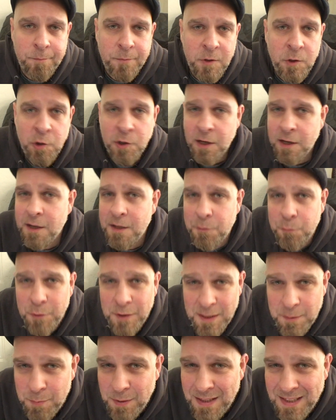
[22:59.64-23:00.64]
You're not going to
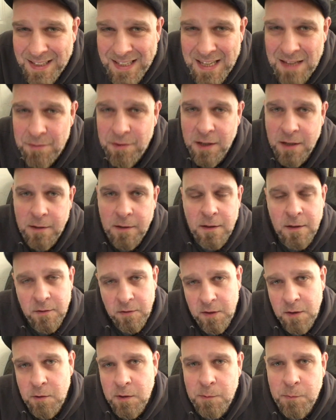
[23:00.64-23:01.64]
really believe it. You
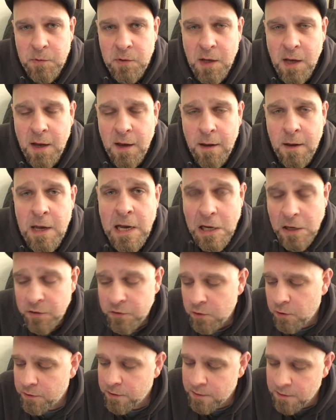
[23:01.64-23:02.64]
see what I'm saying?
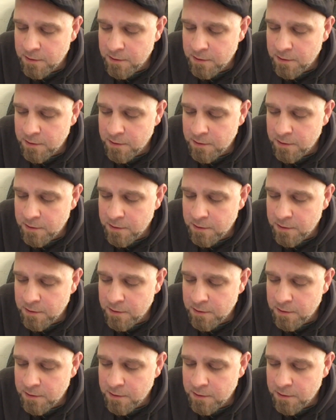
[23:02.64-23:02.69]
So